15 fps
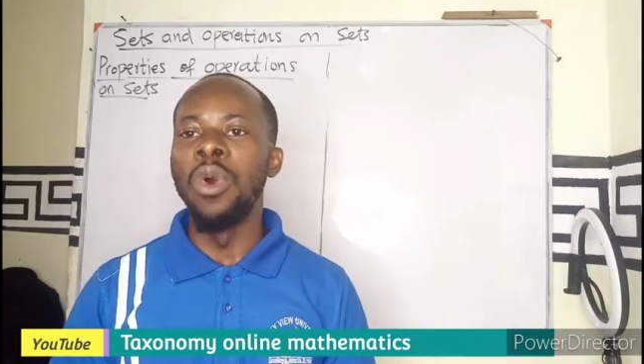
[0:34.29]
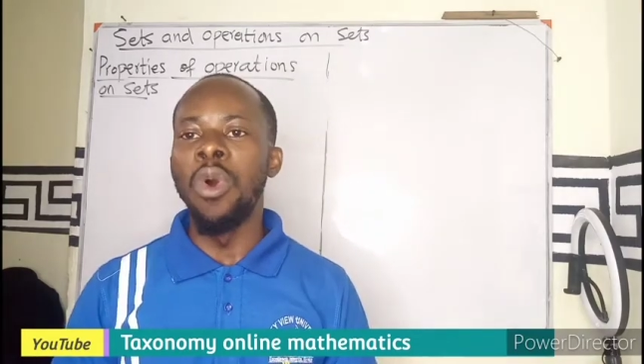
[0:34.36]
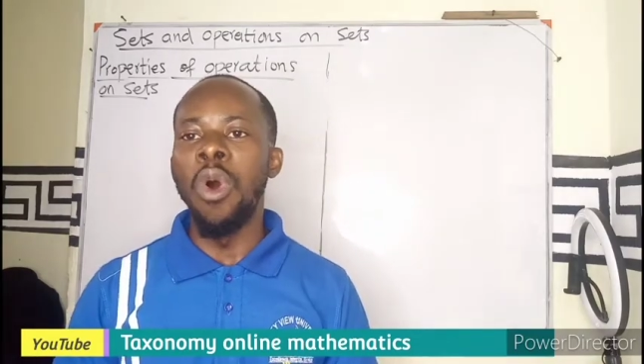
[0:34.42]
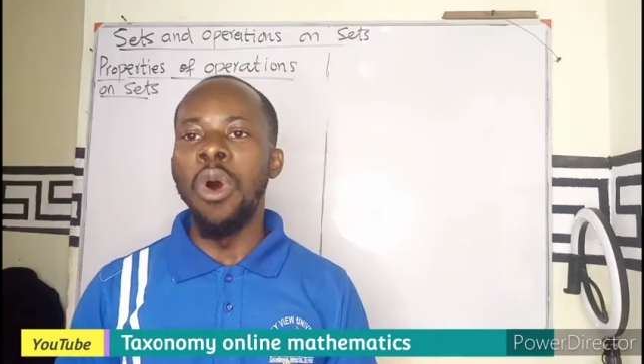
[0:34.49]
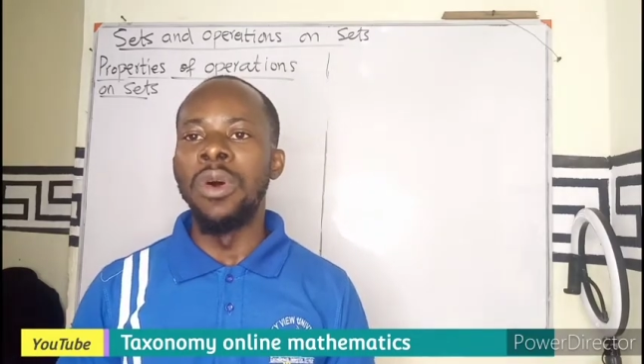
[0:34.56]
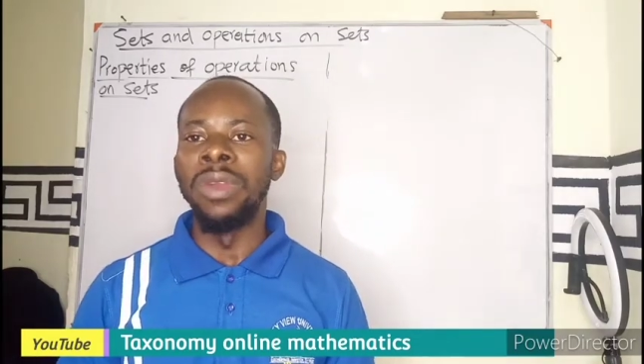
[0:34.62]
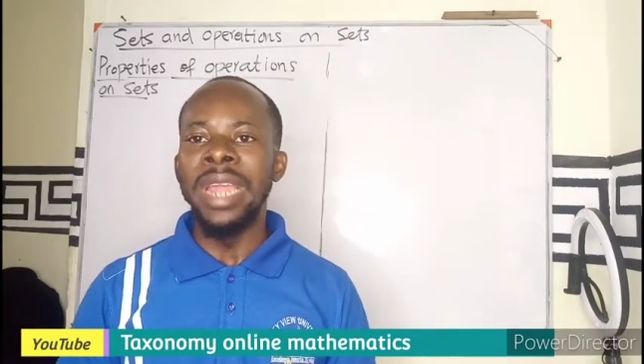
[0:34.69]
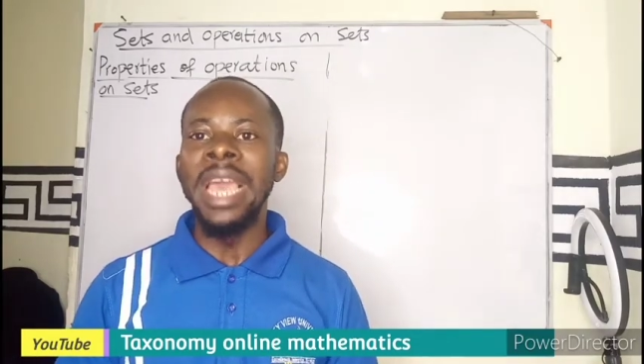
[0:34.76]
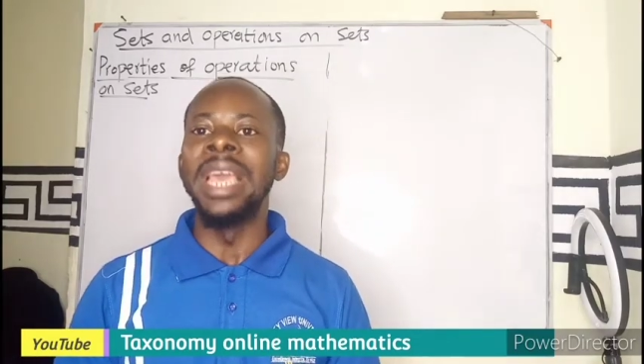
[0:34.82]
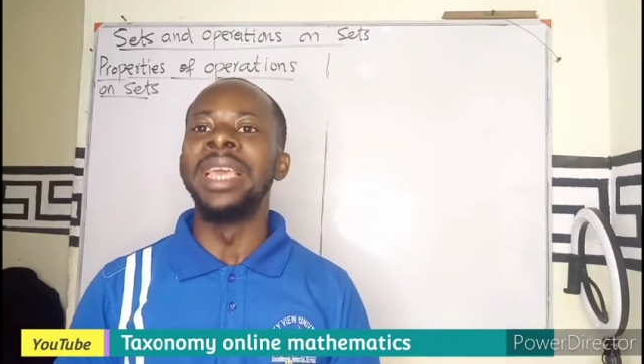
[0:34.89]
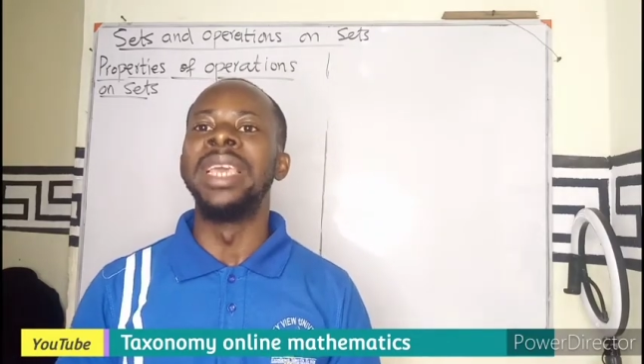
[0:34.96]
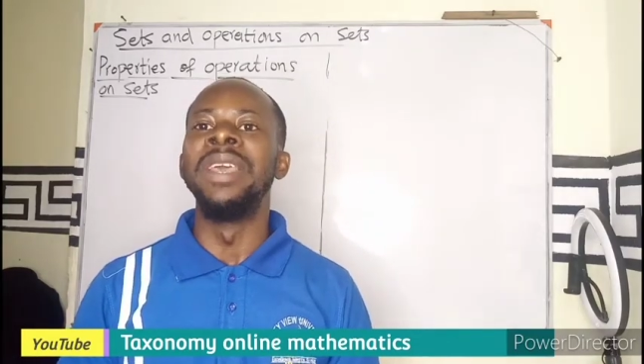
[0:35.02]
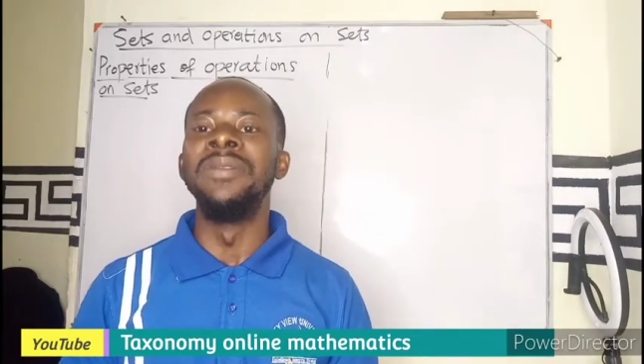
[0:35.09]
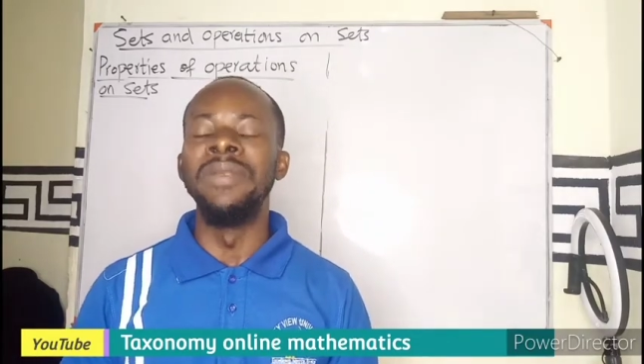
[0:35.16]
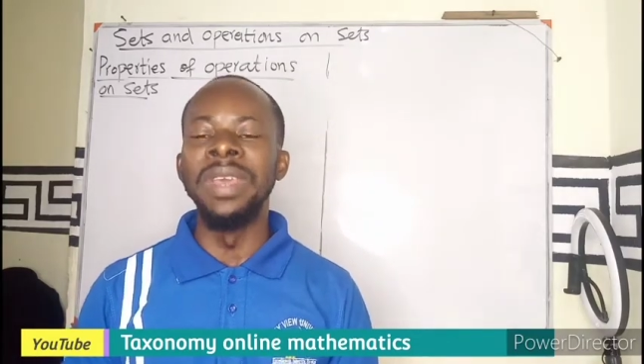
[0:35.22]
on a
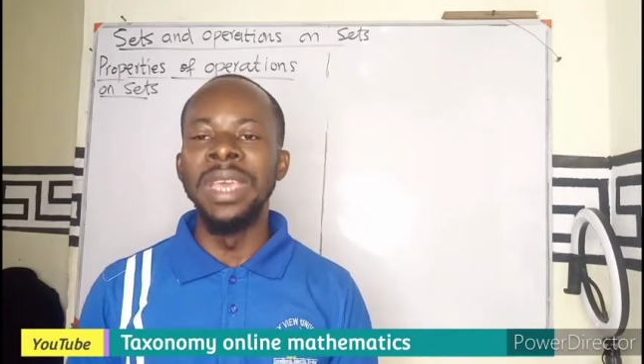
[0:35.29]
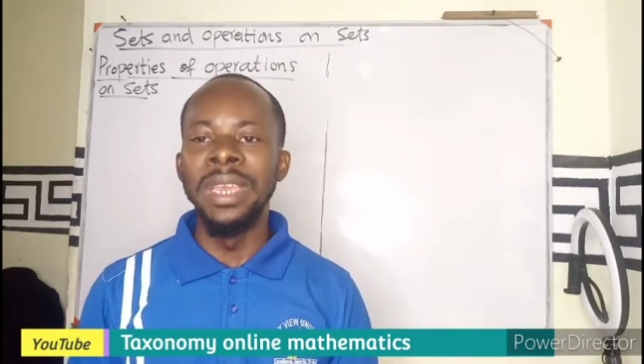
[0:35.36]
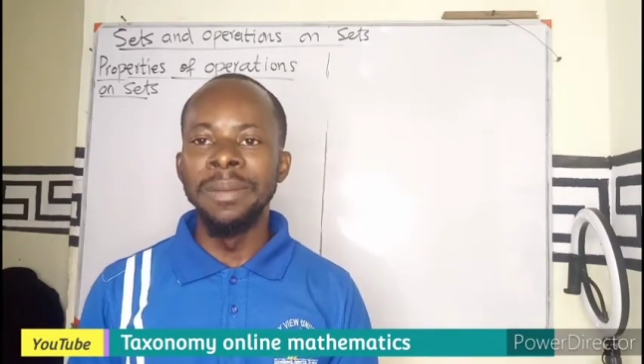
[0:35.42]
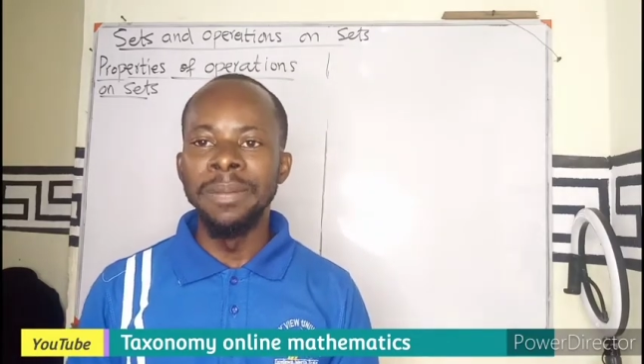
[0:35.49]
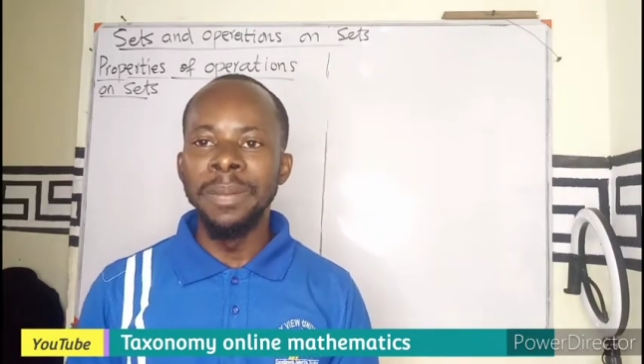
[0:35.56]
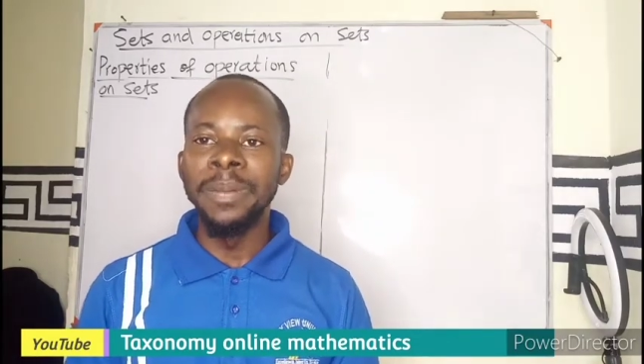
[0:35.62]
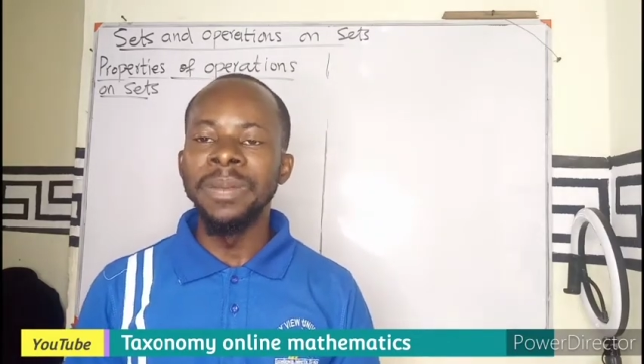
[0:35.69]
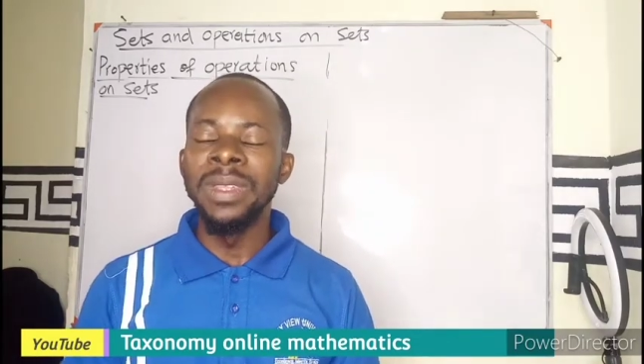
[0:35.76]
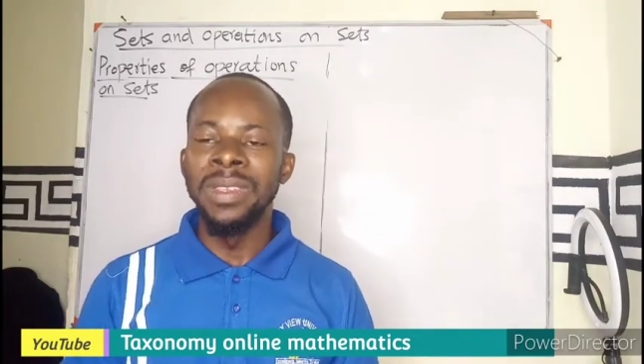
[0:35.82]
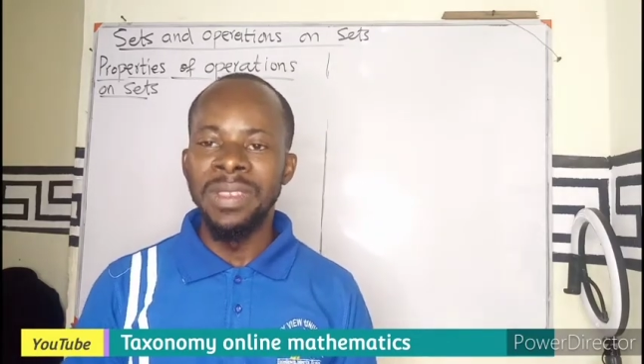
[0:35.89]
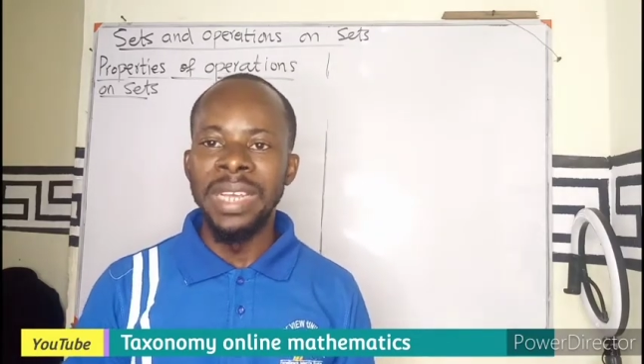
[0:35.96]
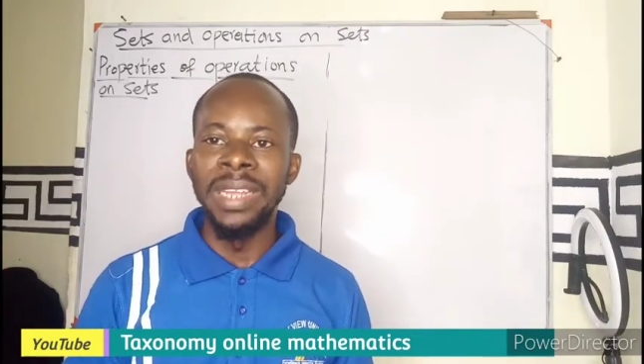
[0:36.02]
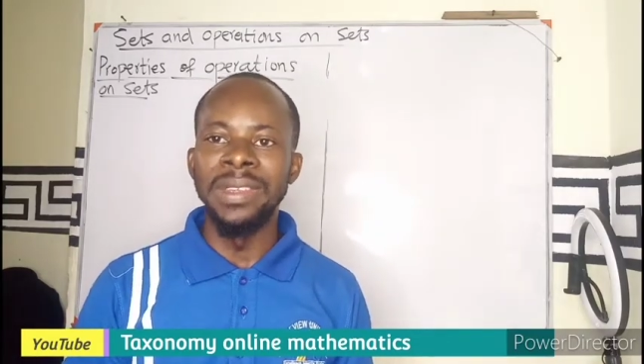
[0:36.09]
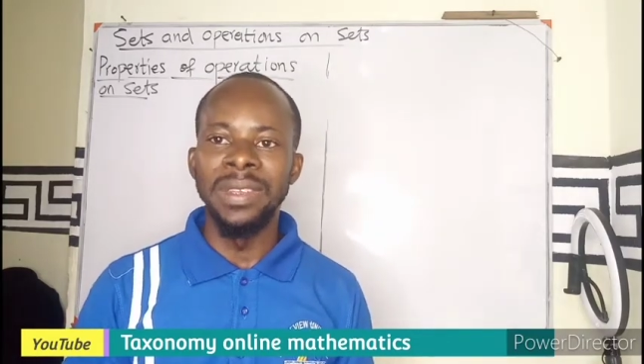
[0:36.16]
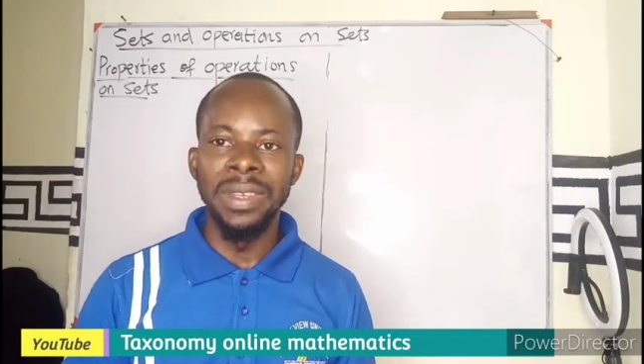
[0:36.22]
given
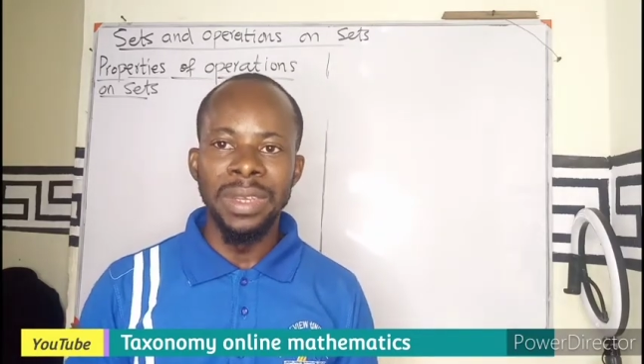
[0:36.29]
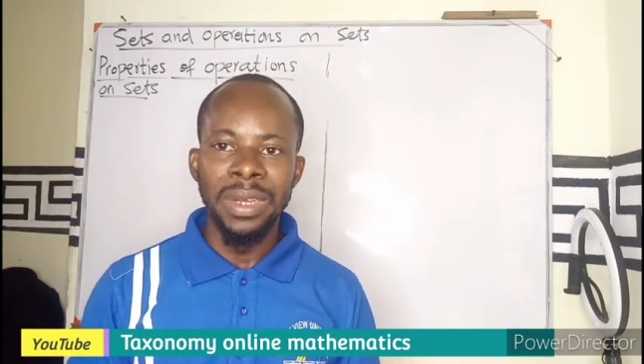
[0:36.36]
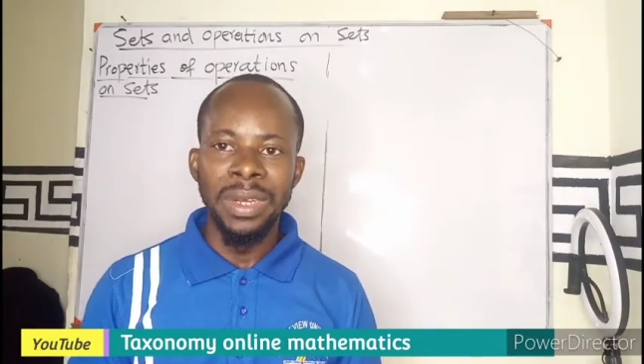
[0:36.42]
set.